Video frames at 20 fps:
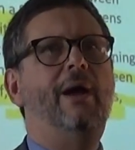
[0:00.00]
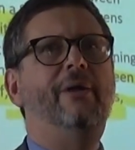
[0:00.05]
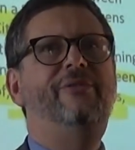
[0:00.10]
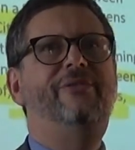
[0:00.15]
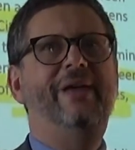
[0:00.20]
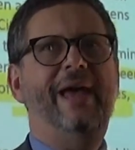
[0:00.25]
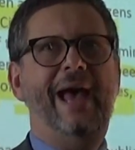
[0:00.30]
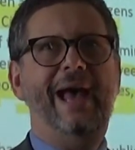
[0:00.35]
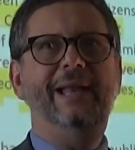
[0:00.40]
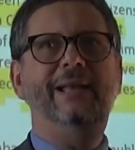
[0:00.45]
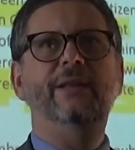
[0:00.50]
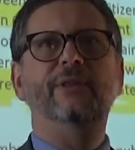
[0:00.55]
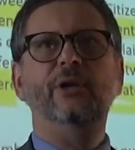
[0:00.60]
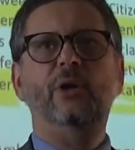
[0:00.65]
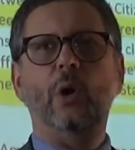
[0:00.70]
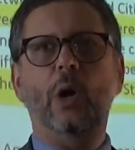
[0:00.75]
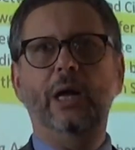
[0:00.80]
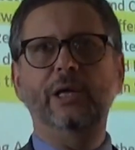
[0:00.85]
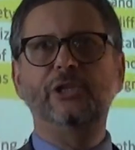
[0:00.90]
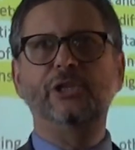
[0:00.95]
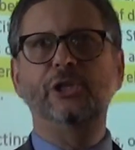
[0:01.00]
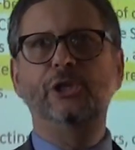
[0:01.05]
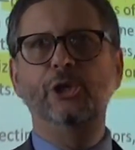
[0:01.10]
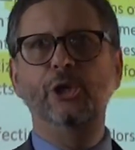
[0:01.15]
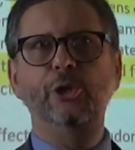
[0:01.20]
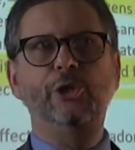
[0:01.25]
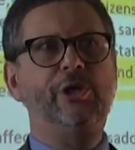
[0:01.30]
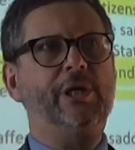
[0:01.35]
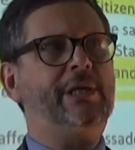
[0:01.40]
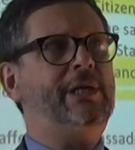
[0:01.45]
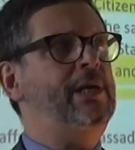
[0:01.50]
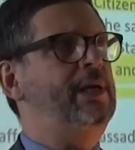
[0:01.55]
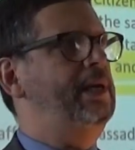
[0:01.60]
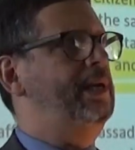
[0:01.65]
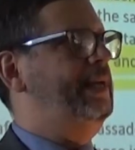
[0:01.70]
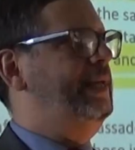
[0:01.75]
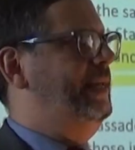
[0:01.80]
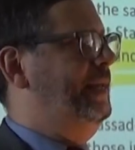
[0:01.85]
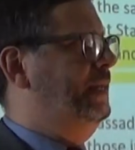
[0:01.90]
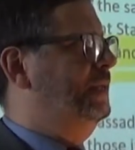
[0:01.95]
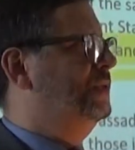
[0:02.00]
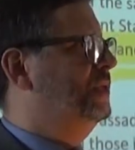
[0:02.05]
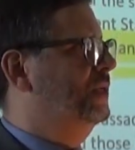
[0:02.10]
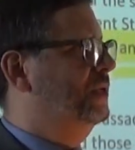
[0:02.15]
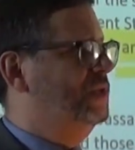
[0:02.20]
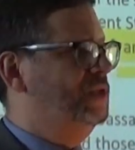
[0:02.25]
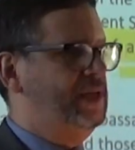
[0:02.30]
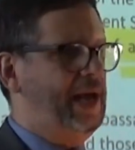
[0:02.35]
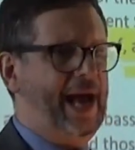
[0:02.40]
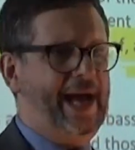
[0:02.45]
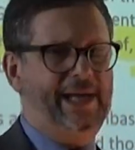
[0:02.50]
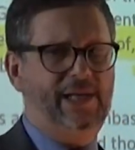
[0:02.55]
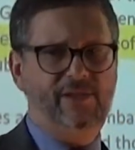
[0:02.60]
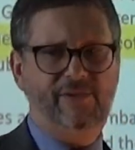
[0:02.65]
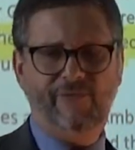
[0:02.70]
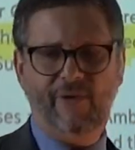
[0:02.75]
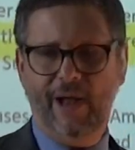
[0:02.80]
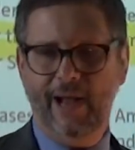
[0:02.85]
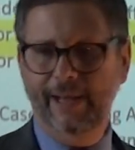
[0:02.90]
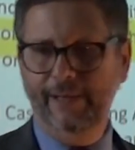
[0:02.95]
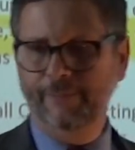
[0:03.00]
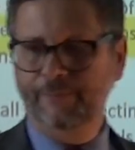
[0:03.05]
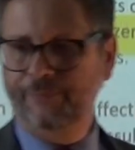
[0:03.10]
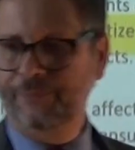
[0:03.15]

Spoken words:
then the Constitution is satisfied.